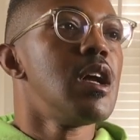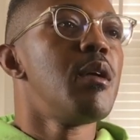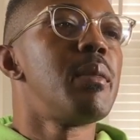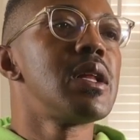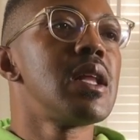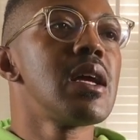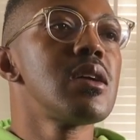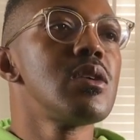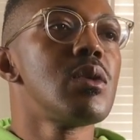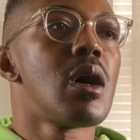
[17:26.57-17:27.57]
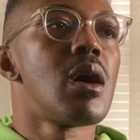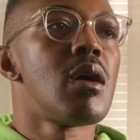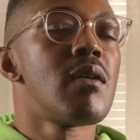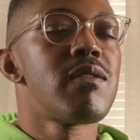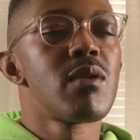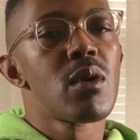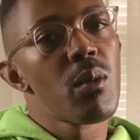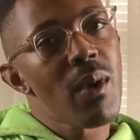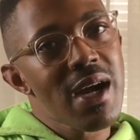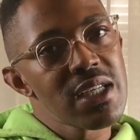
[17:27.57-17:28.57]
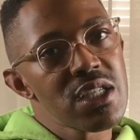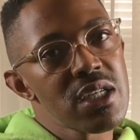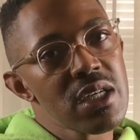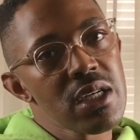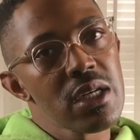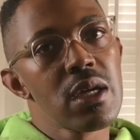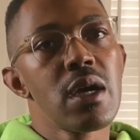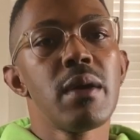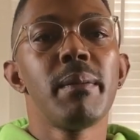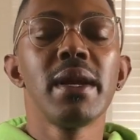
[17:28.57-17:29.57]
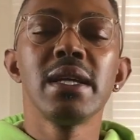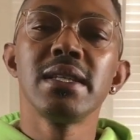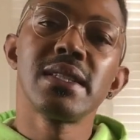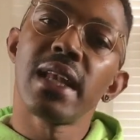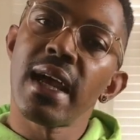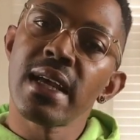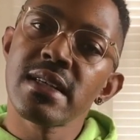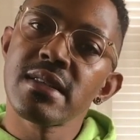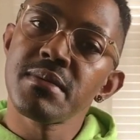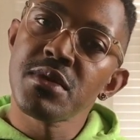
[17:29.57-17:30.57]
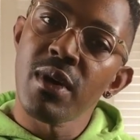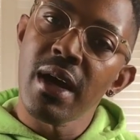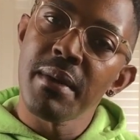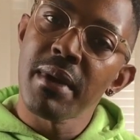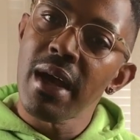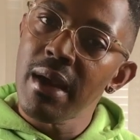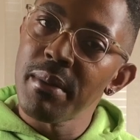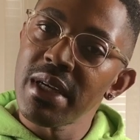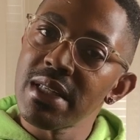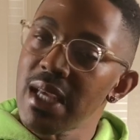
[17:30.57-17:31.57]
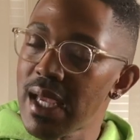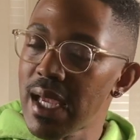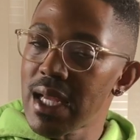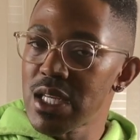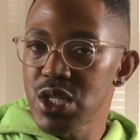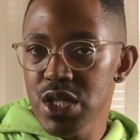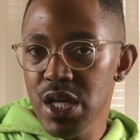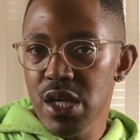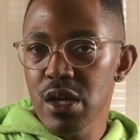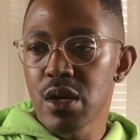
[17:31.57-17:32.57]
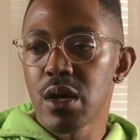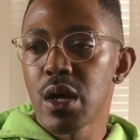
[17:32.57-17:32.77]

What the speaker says: But thank you all for watching. Please like, subscribe, comment, and share.